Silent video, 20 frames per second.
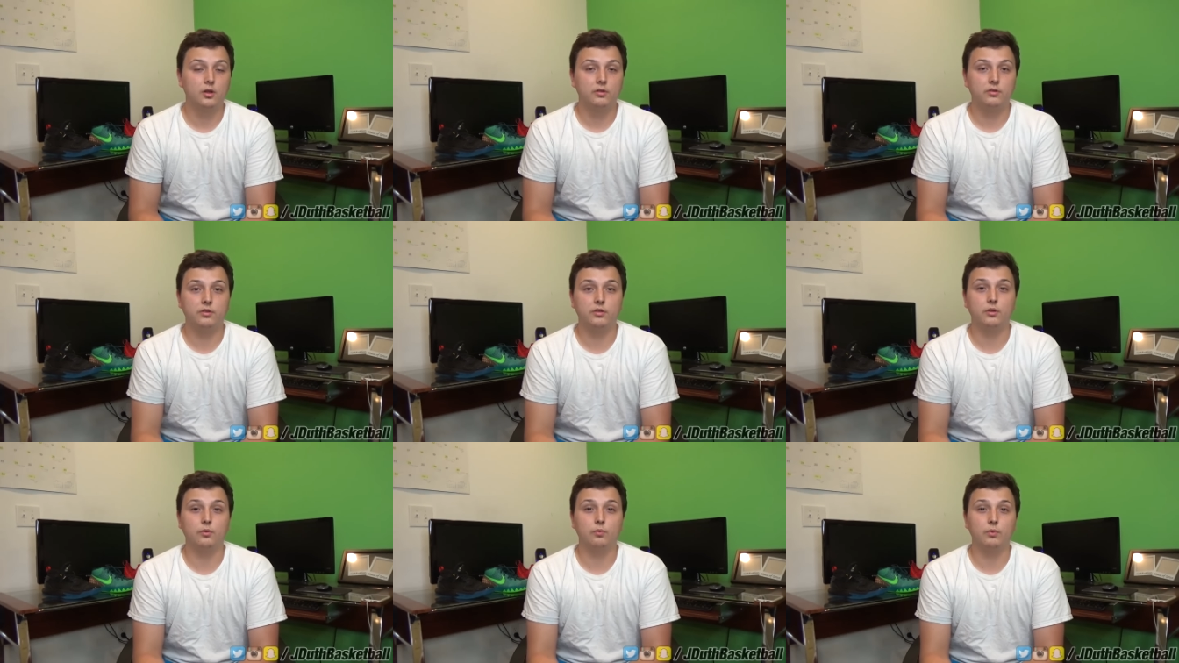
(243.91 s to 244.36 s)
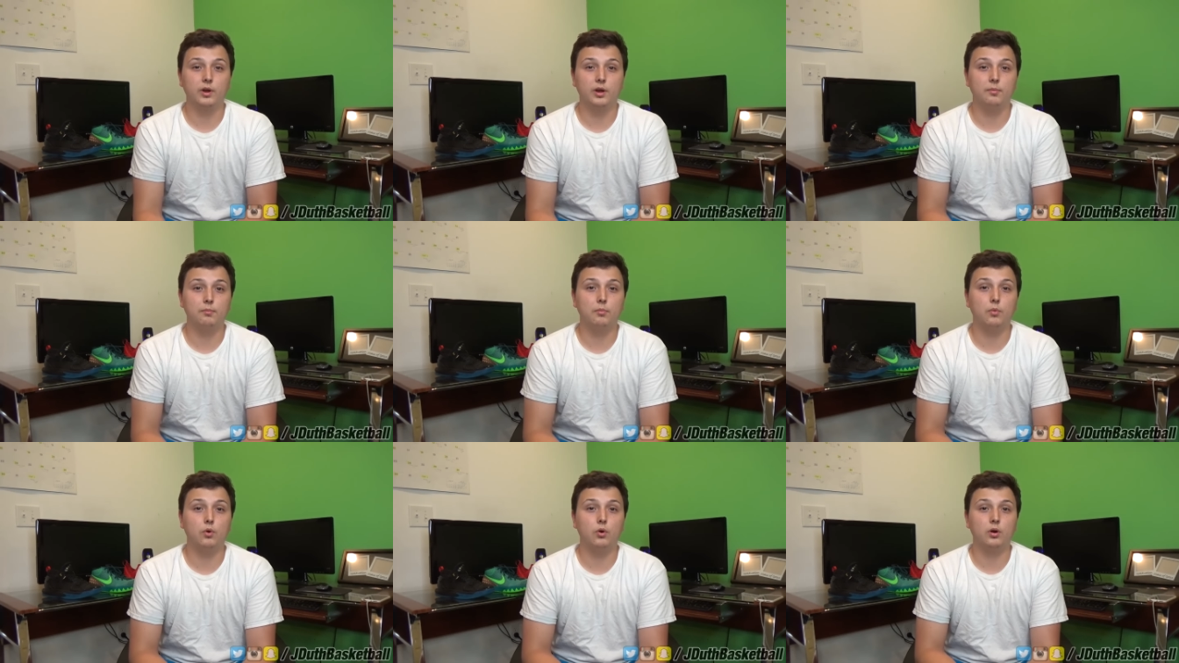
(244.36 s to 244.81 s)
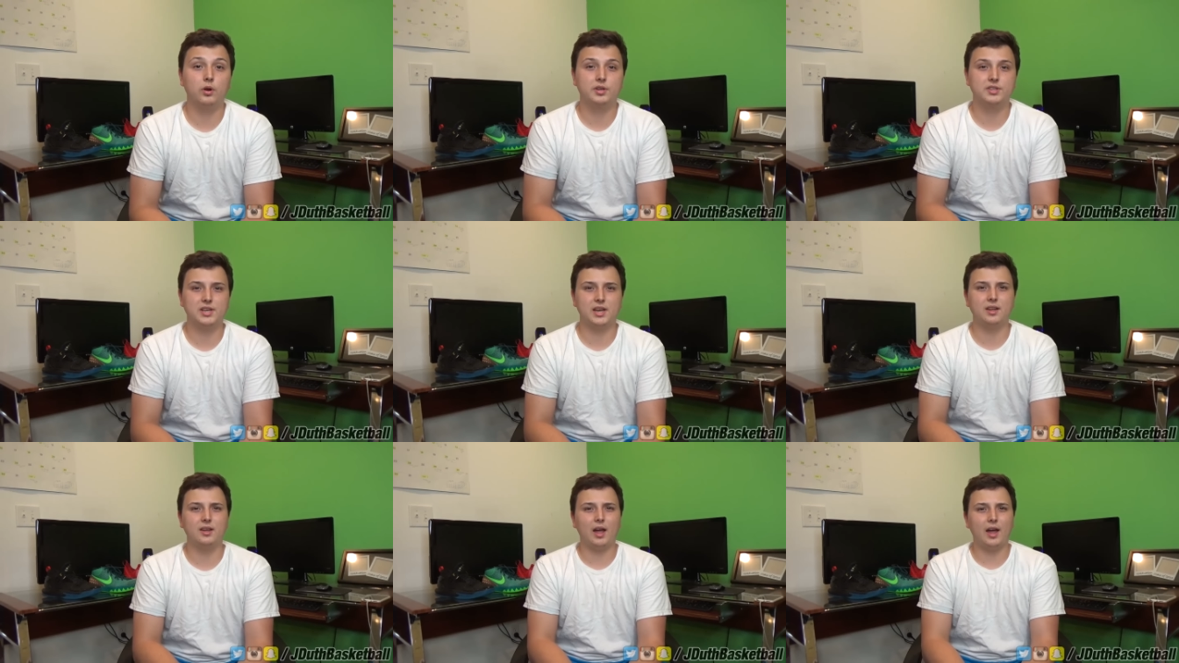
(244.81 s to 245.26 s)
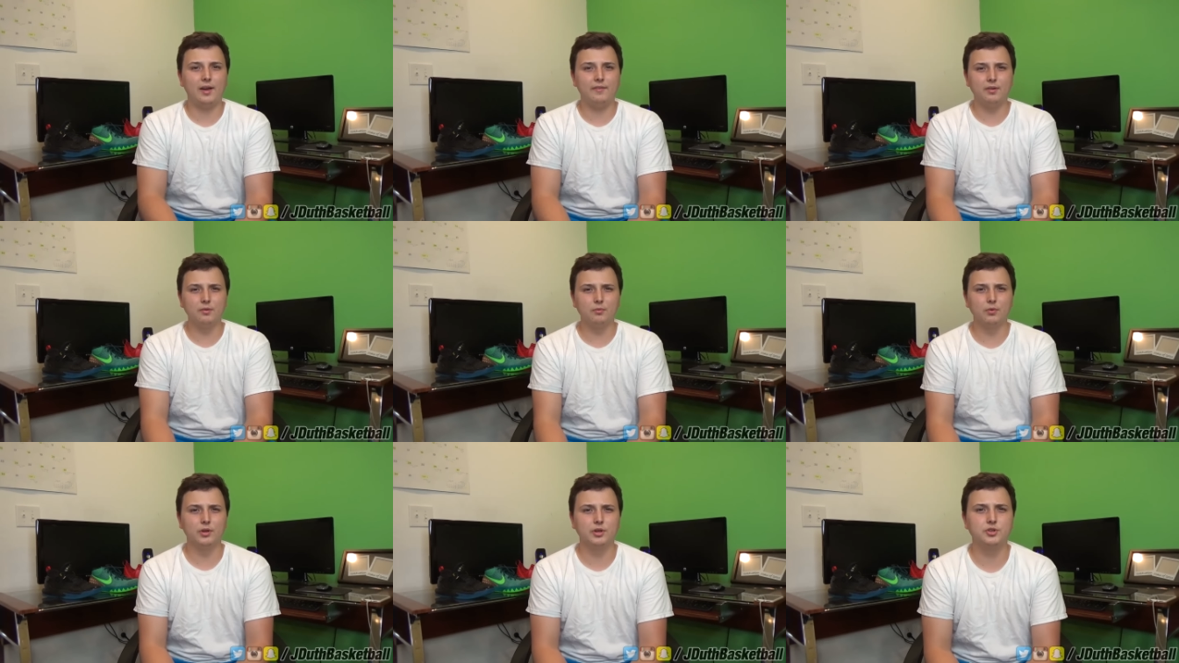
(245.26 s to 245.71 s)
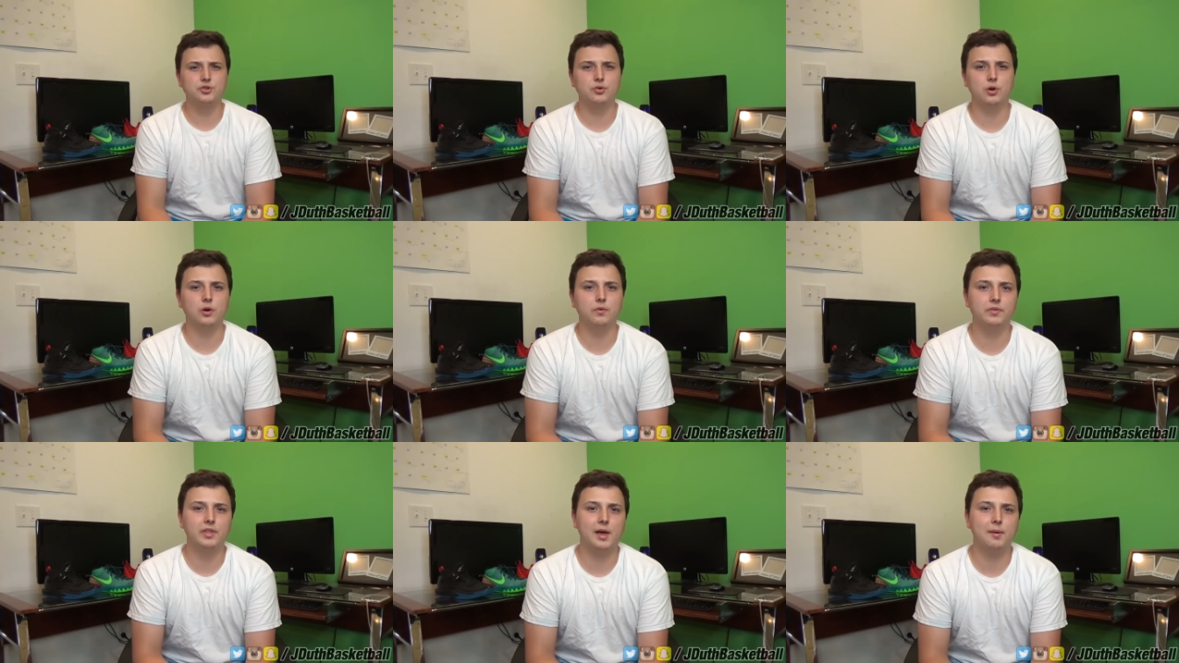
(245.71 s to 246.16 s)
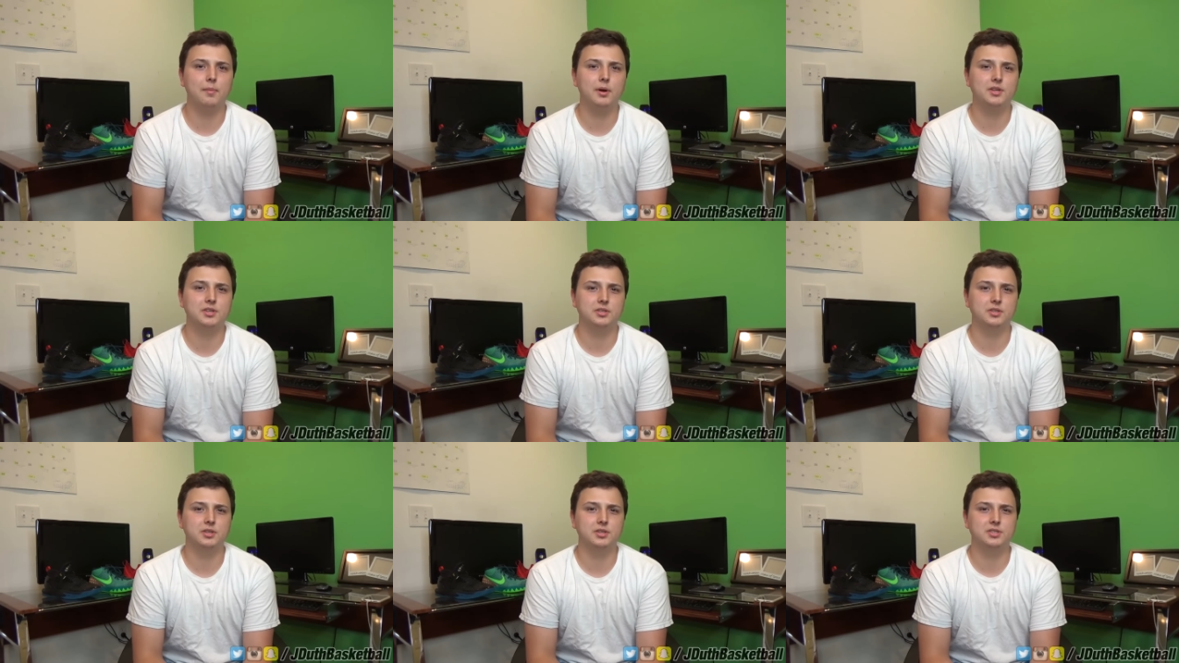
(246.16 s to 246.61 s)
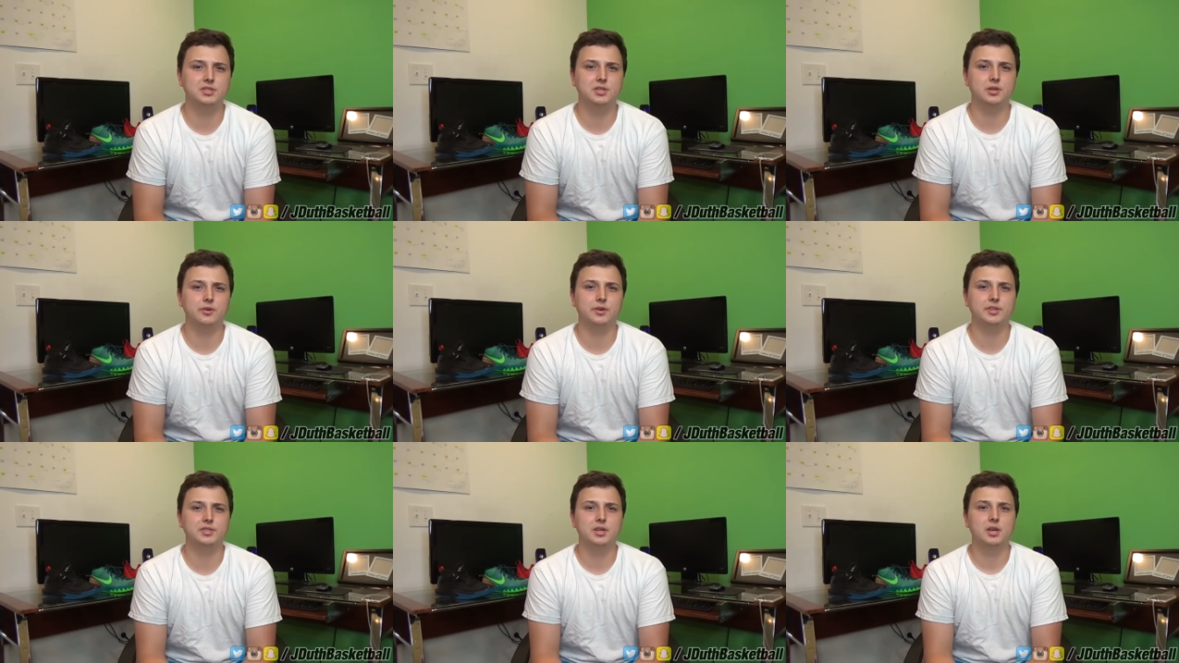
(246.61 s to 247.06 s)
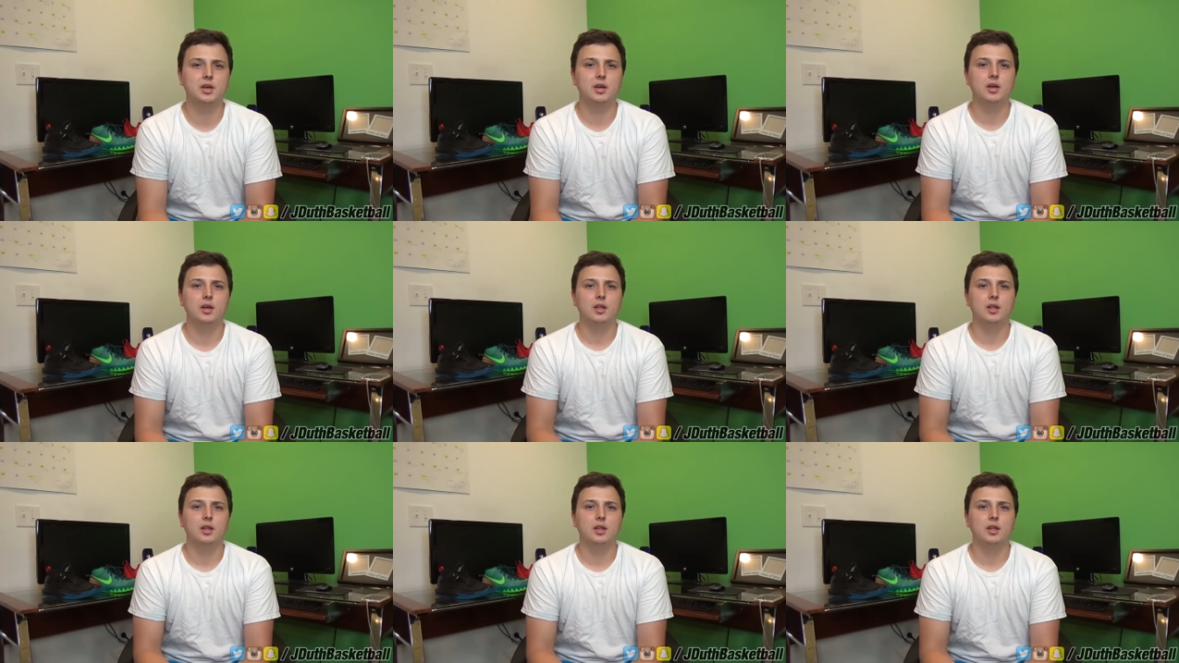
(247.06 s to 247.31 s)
to the rim more because I, I haven't really drove that much in this series.